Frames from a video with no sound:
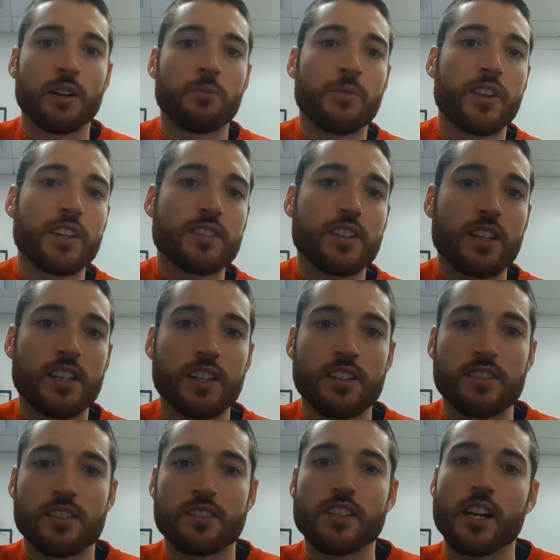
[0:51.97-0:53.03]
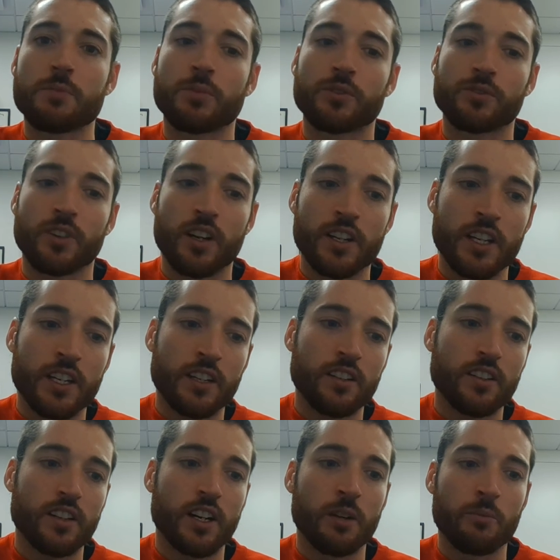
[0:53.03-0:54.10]
This is the type of
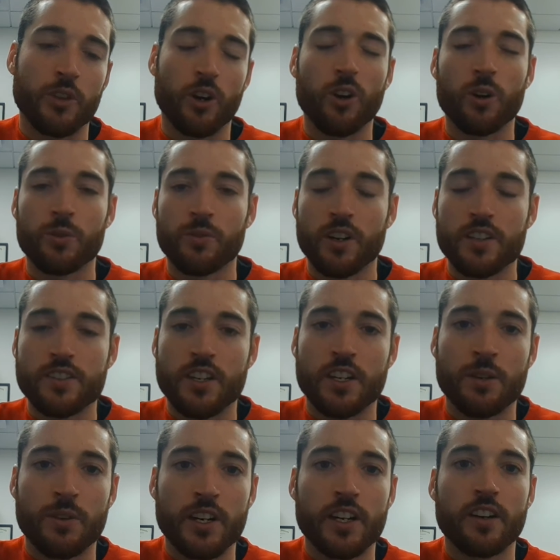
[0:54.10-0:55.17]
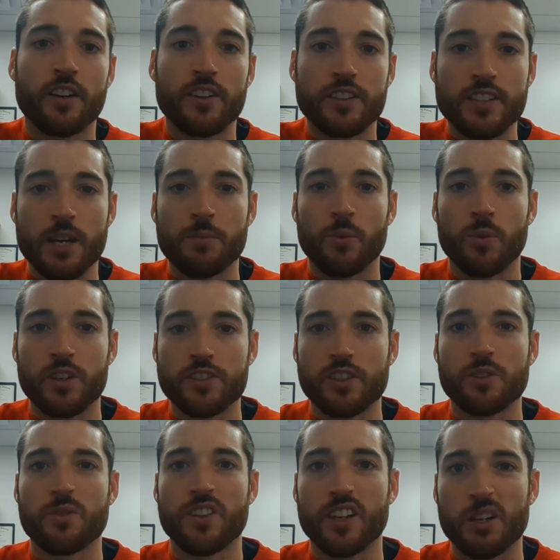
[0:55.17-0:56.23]
running, the hard runs anyway, are the type of ones that
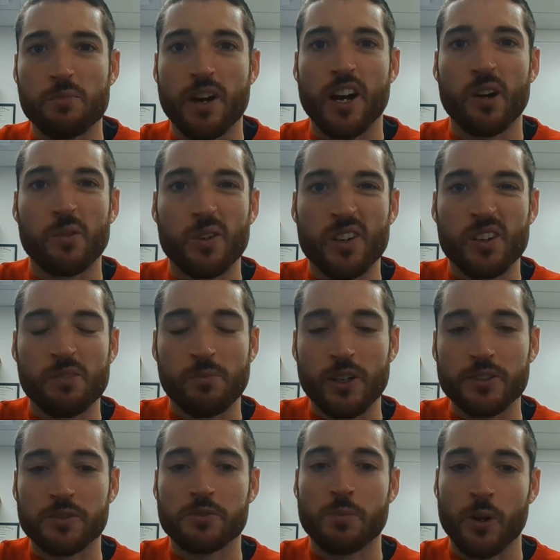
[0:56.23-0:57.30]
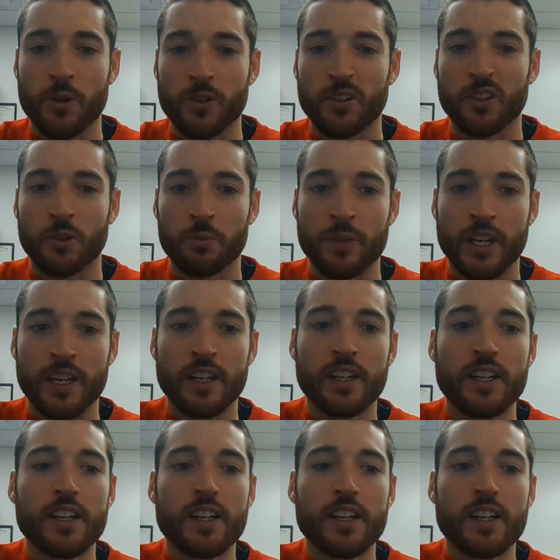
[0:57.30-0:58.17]
you think about where your muscles burn a little bit.